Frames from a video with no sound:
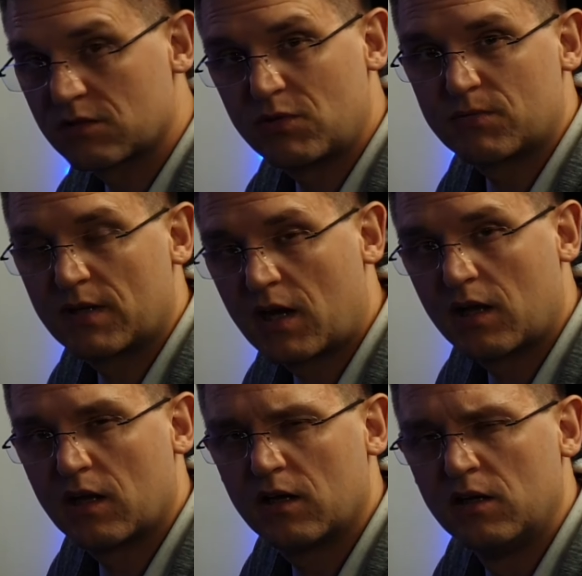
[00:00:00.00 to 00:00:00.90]
Creed
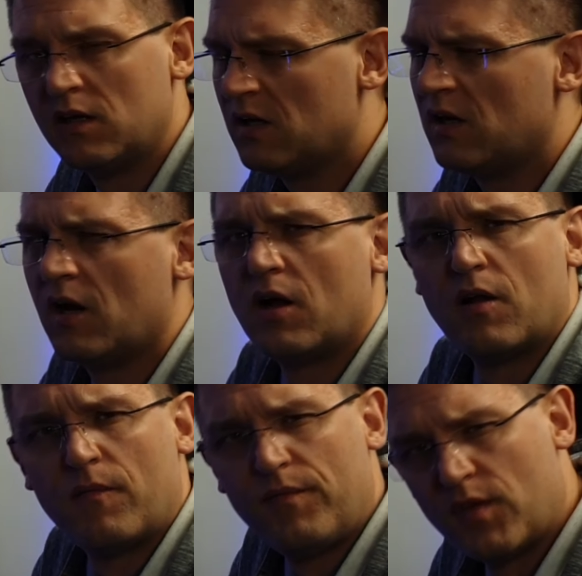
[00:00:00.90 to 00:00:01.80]
Valhalla,
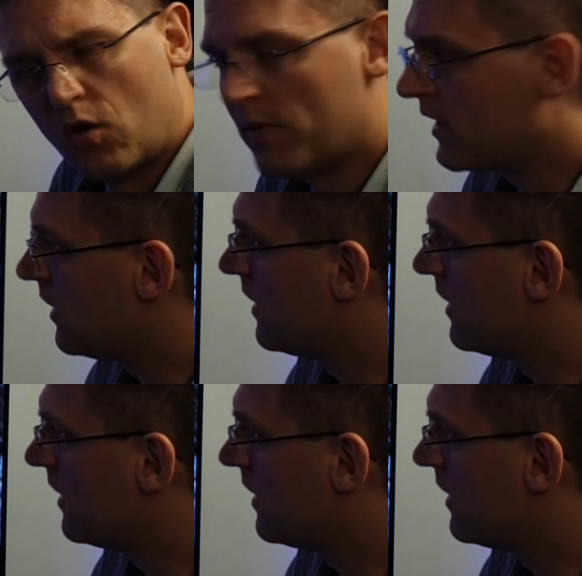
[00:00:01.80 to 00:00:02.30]
no way,